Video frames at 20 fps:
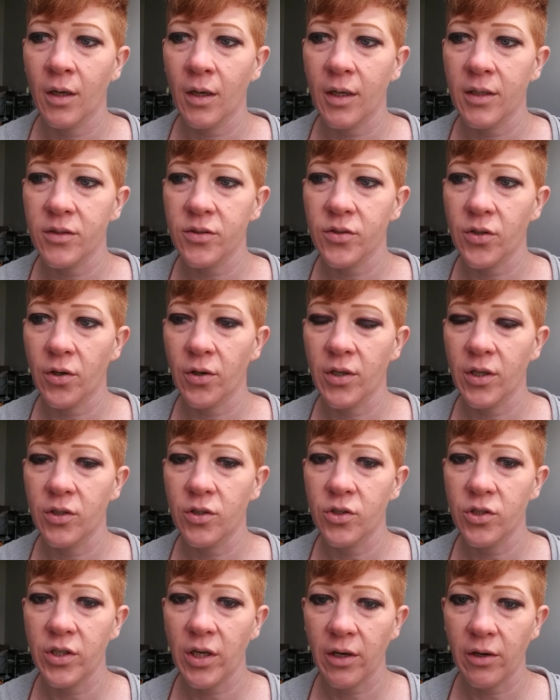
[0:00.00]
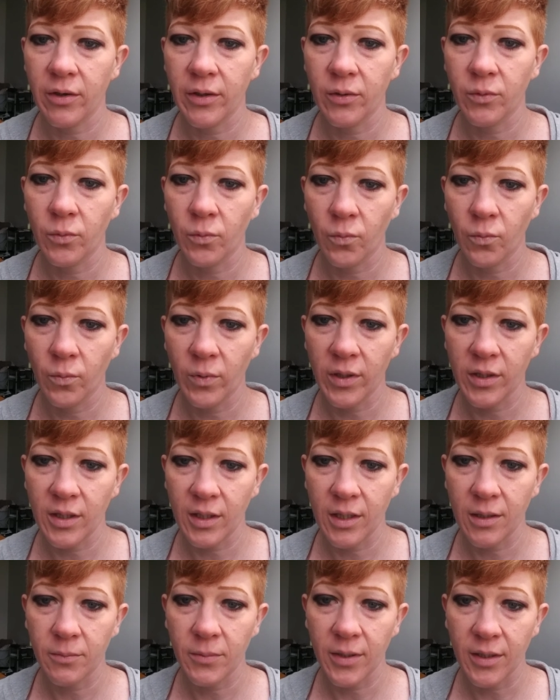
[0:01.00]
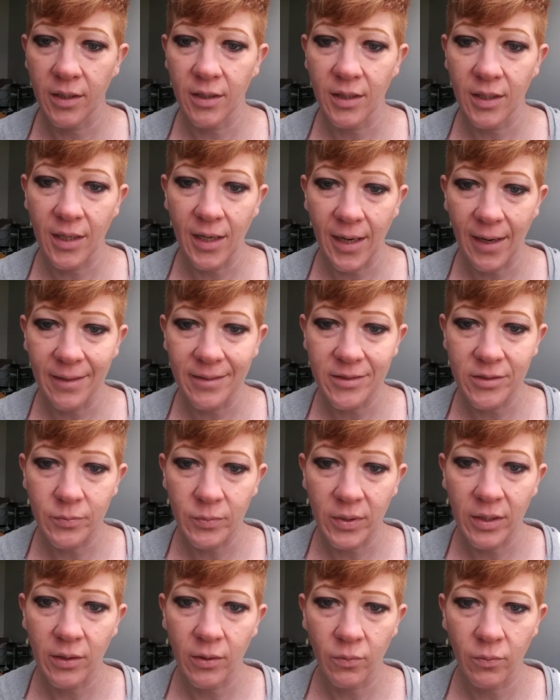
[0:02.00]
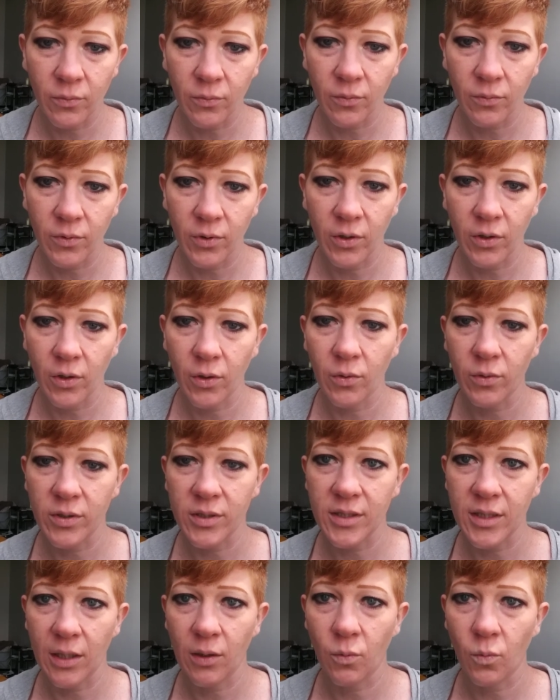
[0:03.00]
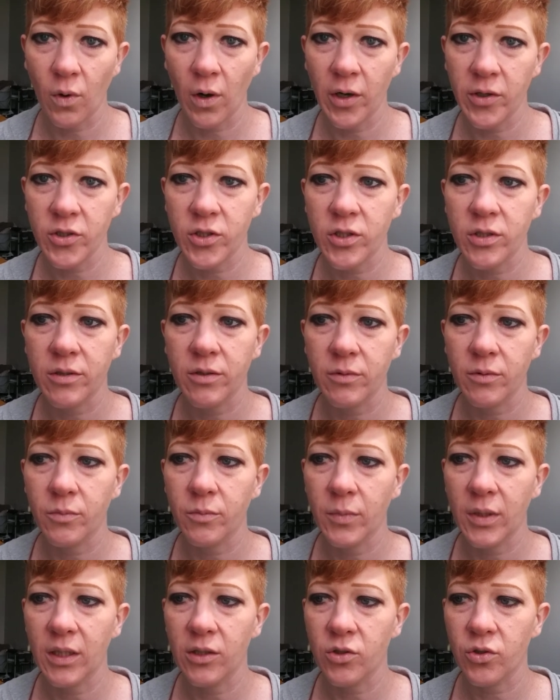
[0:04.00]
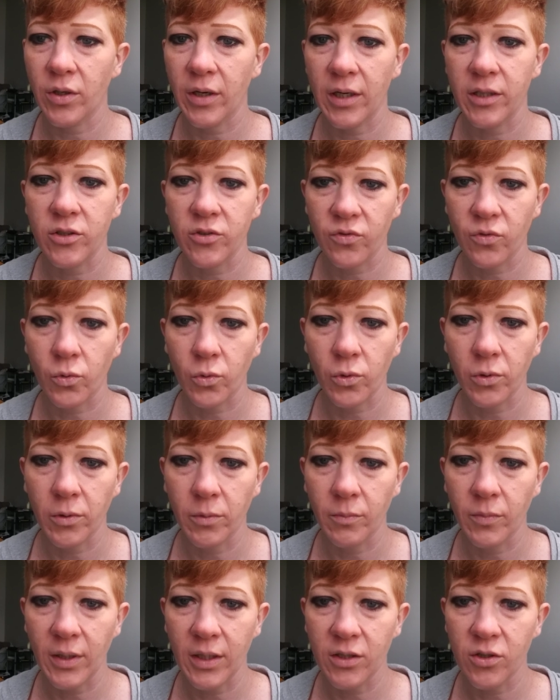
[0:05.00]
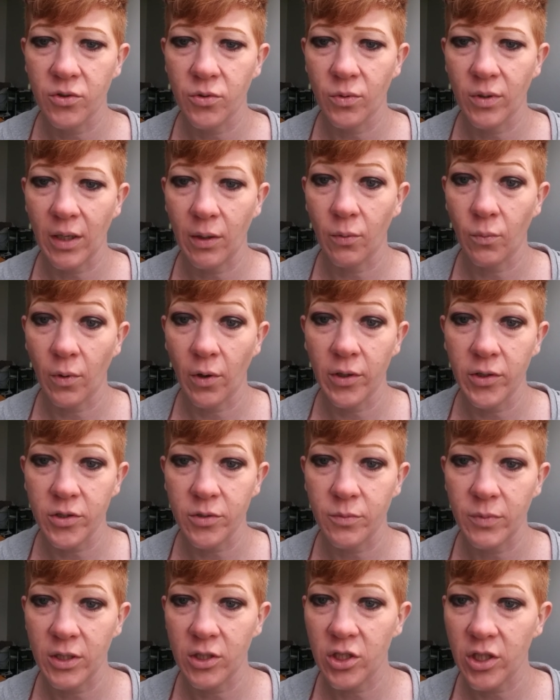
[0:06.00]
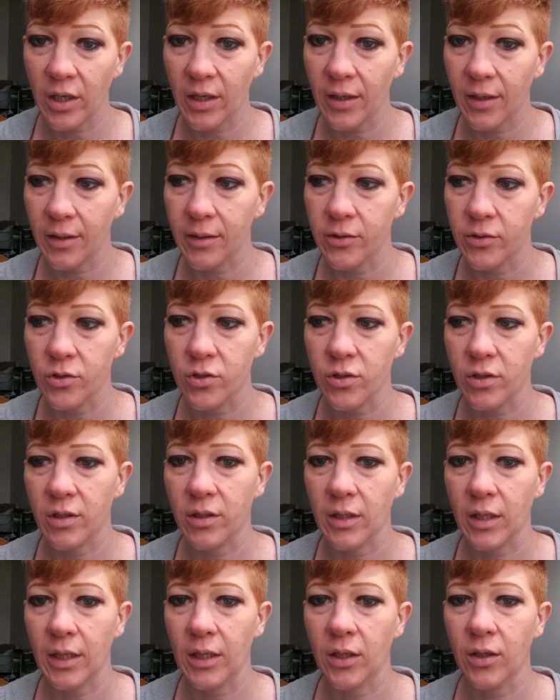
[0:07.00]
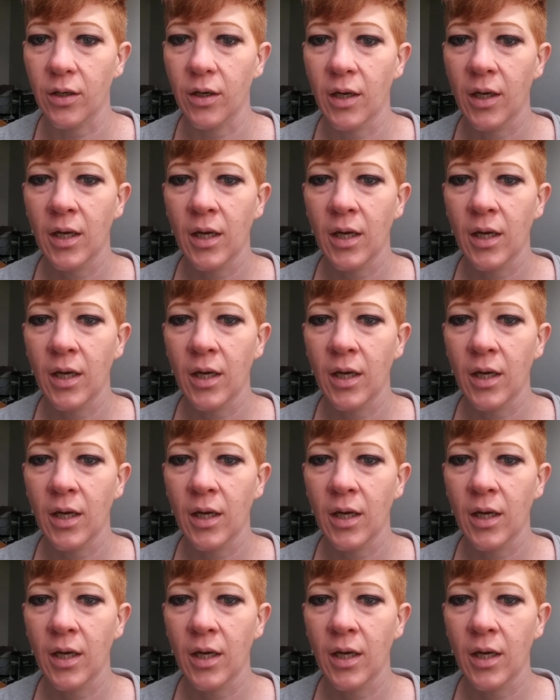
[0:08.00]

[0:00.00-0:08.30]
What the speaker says: I started sharing with anybody that asked me, because they watched me transform. They watched me change in there.